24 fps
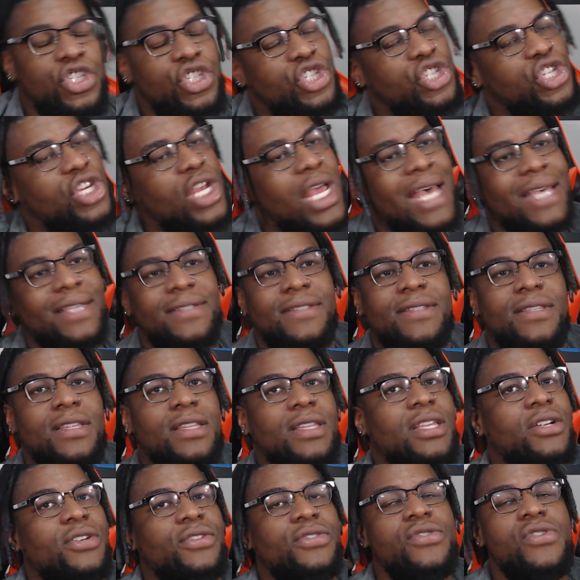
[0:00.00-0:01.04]
just,
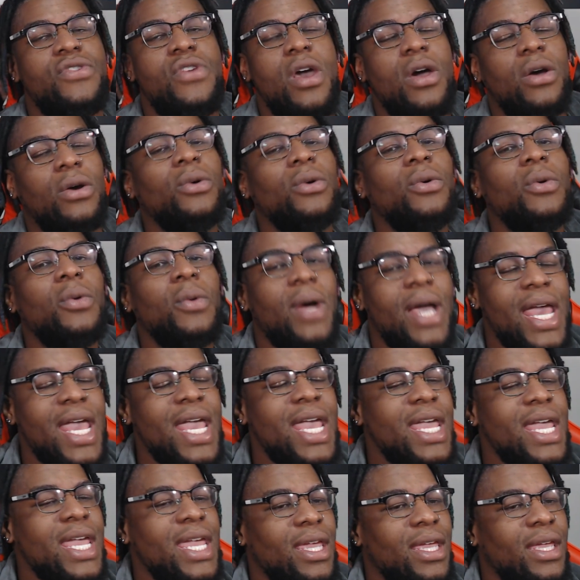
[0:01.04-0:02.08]
there's no
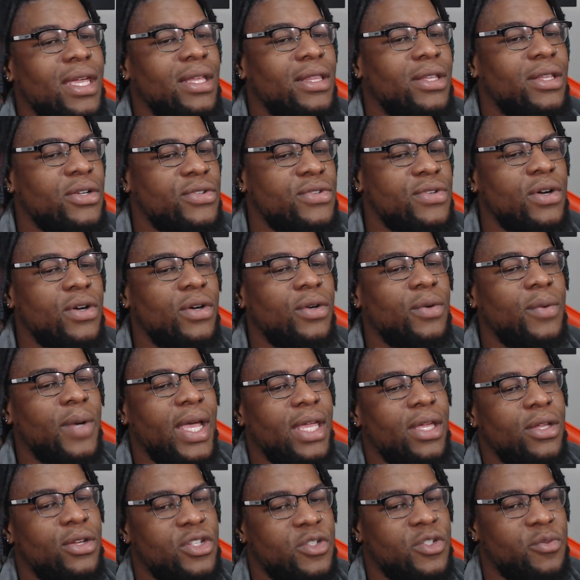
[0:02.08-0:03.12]
way. There's no way
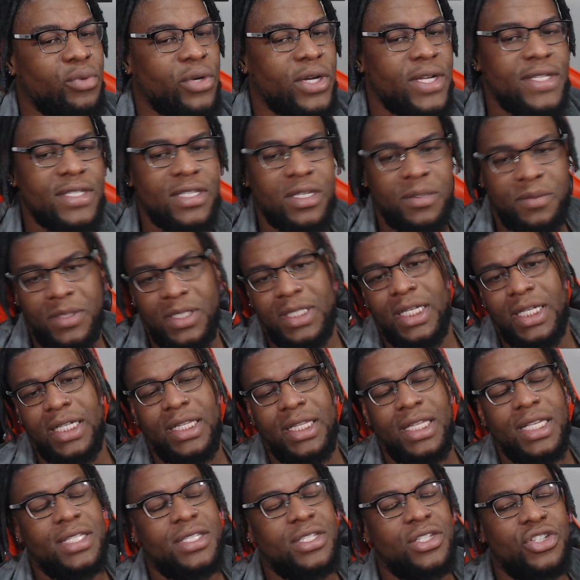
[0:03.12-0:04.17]
you just print something like
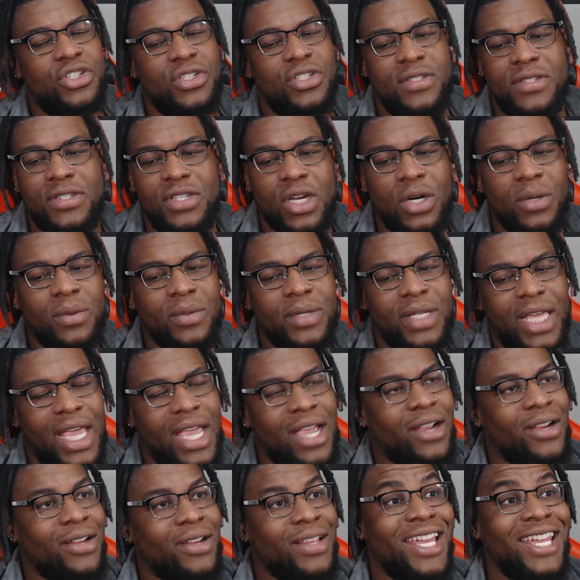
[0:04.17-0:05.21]
this and just don't
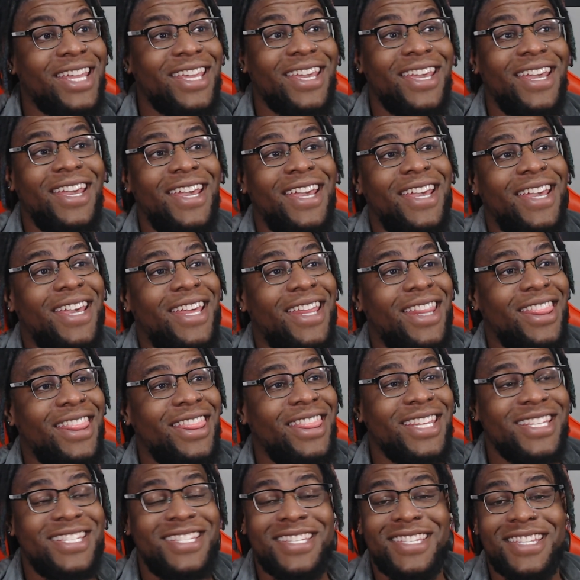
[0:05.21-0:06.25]
care. Like,
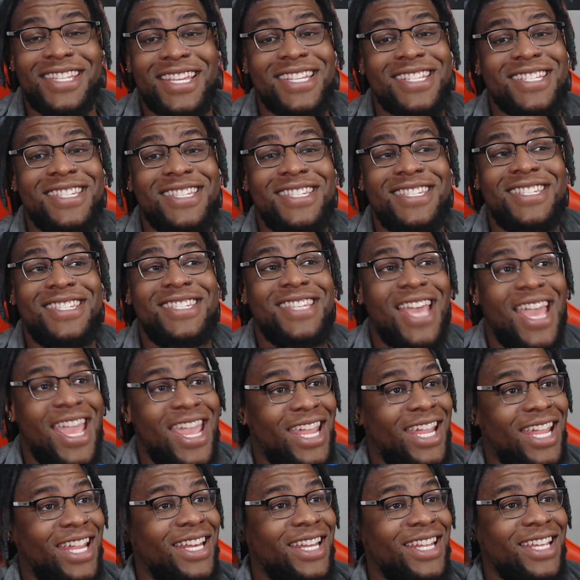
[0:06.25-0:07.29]
this is
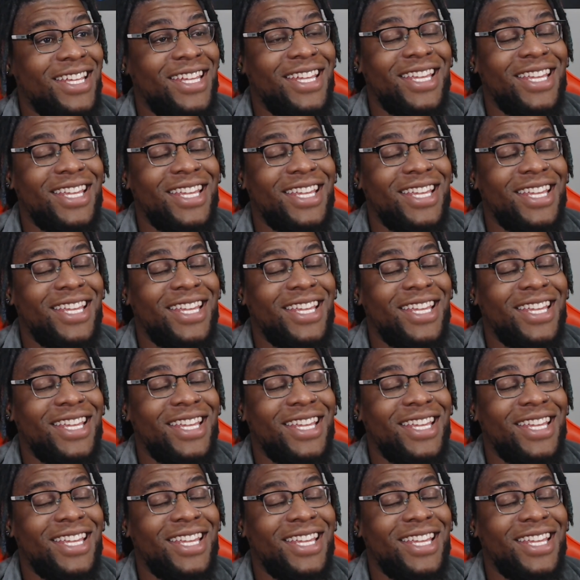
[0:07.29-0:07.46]
insane.